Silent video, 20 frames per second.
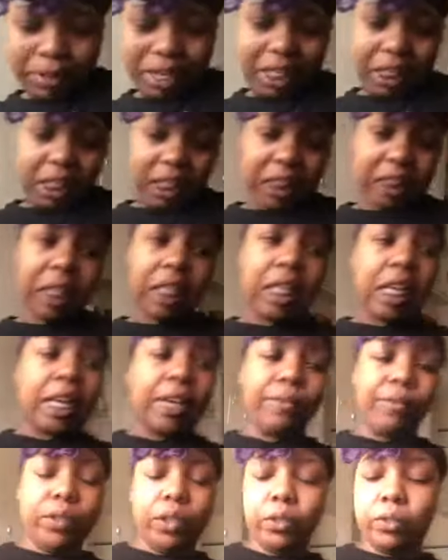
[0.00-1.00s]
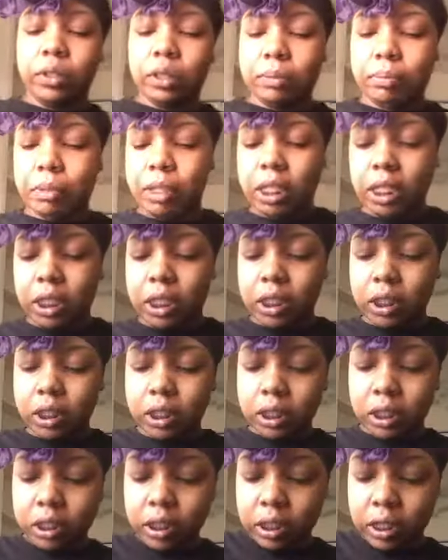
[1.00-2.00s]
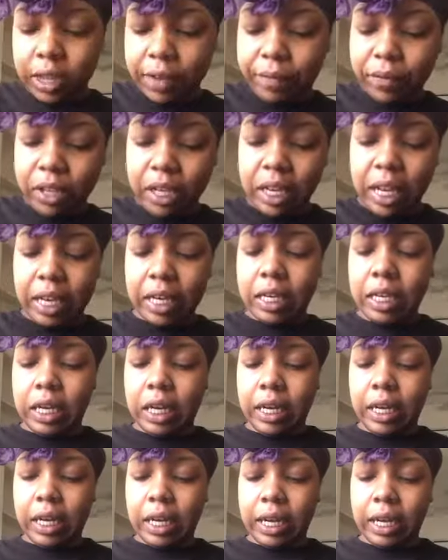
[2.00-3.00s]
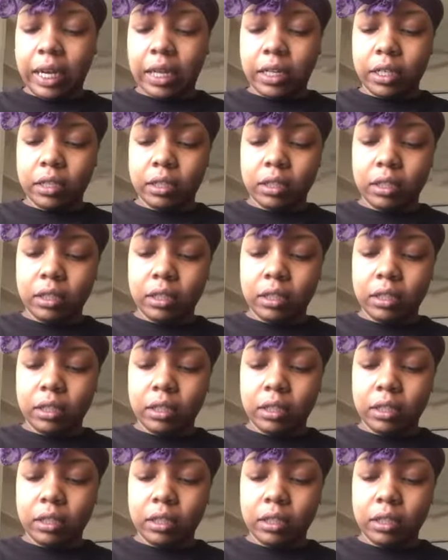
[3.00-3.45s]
But I think it's a light roast because I feel like I need a lot